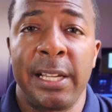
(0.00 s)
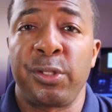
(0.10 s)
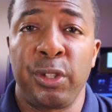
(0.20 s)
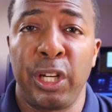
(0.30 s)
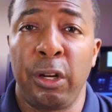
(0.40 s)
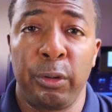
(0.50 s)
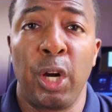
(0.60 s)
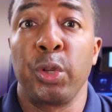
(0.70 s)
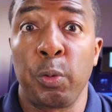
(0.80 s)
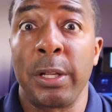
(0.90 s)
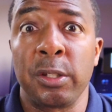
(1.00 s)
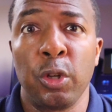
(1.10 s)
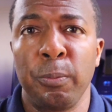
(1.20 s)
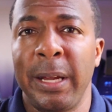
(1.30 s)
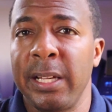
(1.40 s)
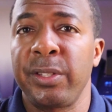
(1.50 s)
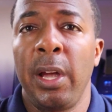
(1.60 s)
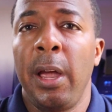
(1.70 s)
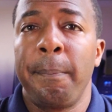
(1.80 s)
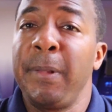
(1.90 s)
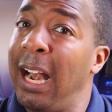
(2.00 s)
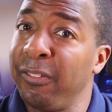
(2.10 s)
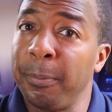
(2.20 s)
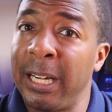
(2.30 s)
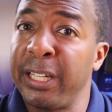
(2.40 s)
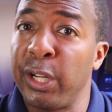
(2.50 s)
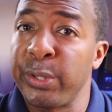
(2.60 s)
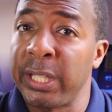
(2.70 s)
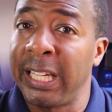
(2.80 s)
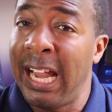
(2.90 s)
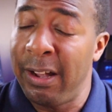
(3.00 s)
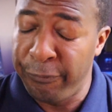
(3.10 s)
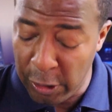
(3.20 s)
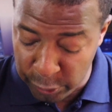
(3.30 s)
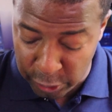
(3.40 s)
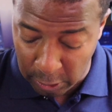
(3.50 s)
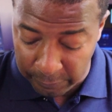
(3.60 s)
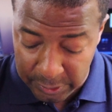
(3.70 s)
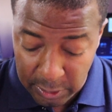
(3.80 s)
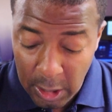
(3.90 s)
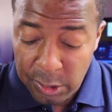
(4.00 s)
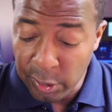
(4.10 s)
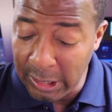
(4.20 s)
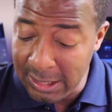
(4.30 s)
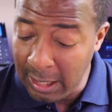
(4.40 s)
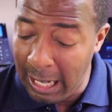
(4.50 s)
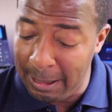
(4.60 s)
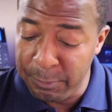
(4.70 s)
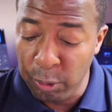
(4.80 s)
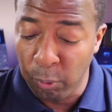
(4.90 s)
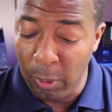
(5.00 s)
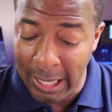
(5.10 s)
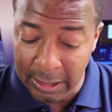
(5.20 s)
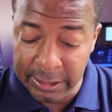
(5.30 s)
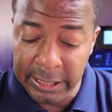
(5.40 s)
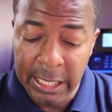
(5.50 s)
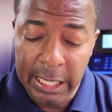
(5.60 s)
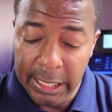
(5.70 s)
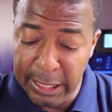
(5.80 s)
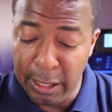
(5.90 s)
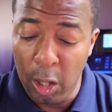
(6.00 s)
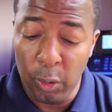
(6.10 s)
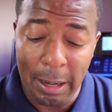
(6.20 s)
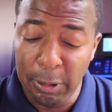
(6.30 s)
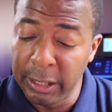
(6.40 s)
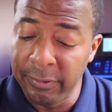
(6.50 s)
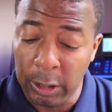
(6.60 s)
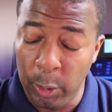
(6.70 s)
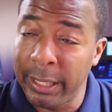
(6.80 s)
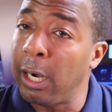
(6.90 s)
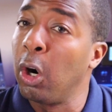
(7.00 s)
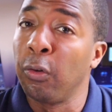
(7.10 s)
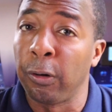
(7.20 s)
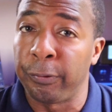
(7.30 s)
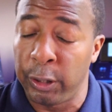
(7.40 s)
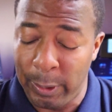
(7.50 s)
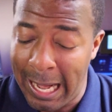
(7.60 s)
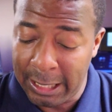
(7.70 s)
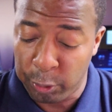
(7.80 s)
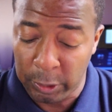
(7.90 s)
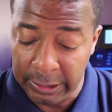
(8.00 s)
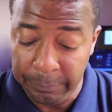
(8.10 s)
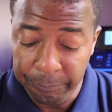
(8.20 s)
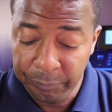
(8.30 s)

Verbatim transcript: has, you know, knows what Zoom is. Not everybody knows that they have phone service. So let's hop directly in. Oh, I want to give a quick overview actually.